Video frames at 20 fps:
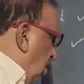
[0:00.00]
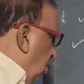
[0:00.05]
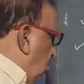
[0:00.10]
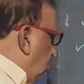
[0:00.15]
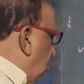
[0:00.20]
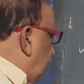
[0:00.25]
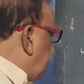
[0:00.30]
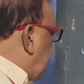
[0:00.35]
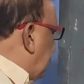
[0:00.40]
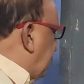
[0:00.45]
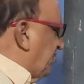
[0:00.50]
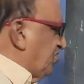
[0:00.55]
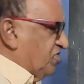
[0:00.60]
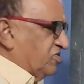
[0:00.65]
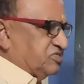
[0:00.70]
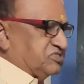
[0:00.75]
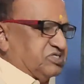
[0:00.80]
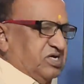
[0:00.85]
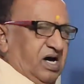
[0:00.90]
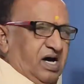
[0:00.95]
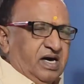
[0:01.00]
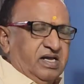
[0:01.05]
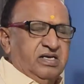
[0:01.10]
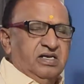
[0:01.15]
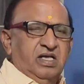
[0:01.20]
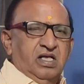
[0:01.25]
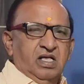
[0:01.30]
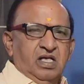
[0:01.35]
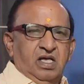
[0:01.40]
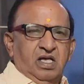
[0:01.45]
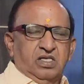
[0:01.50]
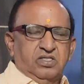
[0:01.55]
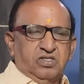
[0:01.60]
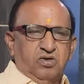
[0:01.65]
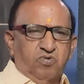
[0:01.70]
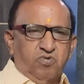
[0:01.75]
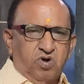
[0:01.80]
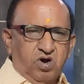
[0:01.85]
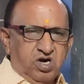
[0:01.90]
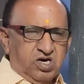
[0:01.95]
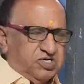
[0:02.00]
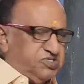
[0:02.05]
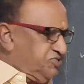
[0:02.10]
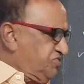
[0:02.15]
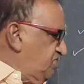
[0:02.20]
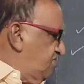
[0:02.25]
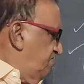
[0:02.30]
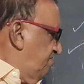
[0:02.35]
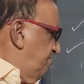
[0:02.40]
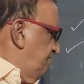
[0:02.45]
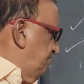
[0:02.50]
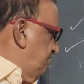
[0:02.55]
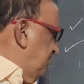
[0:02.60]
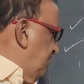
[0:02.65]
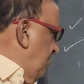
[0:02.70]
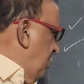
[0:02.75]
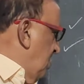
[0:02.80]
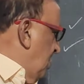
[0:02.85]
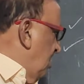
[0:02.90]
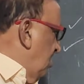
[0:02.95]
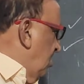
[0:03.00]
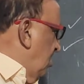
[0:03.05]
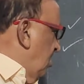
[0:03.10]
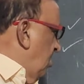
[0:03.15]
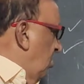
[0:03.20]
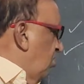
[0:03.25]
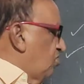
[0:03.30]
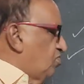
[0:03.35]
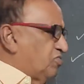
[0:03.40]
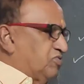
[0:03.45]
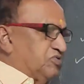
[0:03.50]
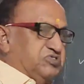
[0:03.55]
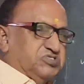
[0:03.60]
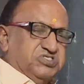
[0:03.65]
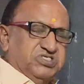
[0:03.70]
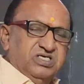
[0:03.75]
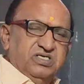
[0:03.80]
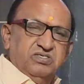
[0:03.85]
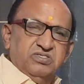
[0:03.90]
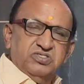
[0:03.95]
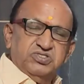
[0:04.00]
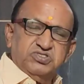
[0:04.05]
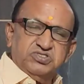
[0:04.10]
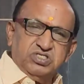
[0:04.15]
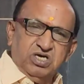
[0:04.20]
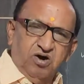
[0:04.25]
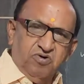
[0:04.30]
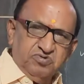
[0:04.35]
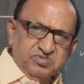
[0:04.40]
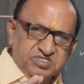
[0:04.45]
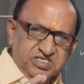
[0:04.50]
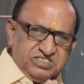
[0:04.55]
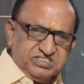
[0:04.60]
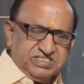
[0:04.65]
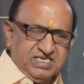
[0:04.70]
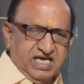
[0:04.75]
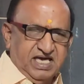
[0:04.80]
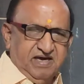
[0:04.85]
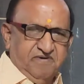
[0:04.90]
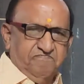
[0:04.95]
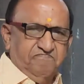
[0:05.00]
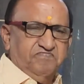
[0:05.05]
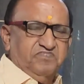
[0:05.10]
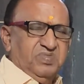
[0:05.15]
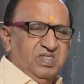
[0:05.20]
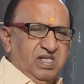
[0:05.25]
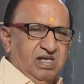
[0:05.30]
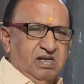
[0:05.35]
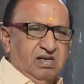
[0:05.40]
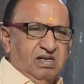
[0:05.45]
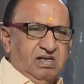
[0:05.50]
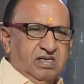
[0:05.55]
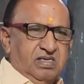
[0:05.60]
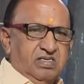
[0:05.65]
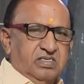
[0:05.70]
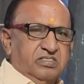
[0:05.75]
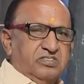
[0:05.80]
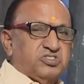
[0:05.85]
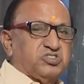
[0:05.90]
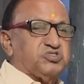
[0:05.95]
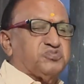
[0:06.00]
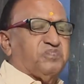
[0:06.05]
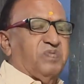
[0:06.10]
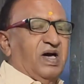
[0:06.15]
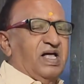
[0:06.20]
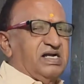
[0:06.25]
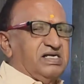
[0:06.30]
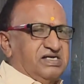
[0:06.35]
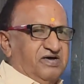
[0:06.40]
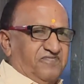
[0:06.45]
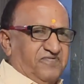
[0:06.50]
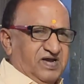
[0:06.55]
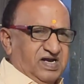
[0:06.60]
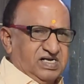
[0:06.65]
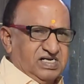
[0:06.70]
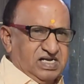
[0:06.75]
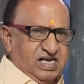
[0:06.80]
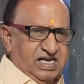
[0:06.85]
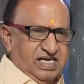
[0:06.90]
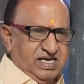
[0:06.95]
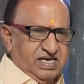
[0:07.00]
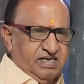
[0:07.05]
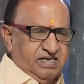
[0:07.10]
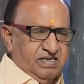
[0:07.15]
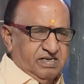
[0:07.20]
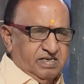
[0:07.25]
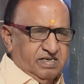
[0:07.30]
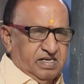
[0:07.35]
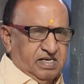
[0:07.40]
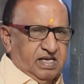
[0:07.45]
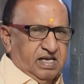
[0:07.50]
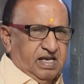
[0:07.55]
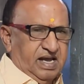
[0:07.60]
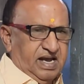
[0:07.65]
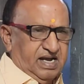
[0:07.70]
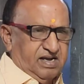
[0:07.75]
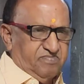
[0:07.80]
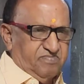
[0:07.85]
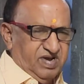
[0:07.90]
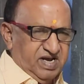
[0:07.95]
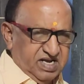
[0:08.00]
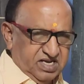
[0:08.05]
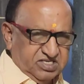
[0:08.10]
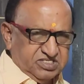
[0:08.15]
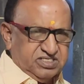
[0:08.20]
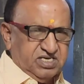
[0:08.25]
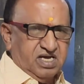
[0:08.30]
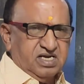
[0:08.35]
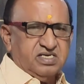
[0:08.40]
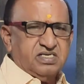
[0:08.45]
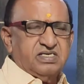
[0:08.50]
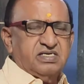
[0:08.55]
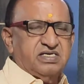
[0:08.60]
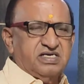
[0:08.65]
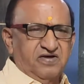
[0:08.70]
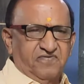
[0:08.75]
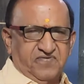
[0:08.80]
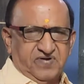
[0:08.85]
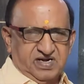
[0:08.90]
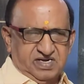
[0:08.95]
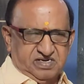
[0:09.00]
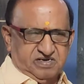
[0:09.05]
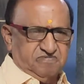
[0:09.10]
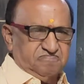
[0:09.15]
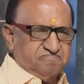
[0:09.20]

Homophones are the words which sound the same, spell differently, and meanings are different.